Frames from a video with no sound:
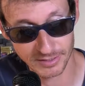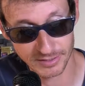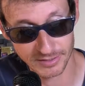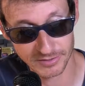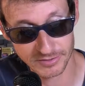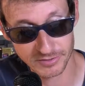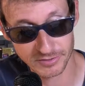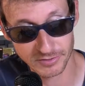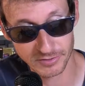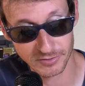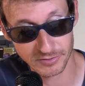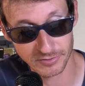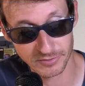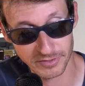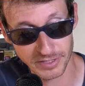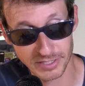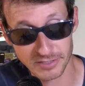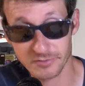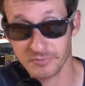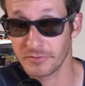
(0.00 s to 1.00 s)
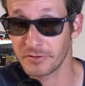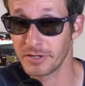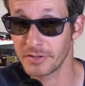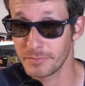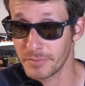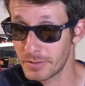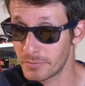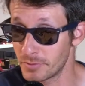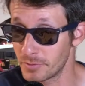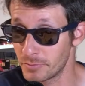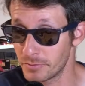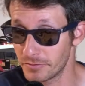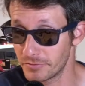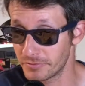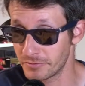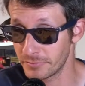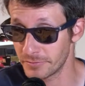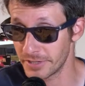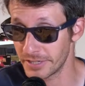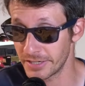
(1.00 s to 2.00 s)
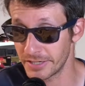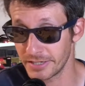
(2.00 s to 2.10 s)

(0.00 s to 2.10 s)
So that's very memorable for me.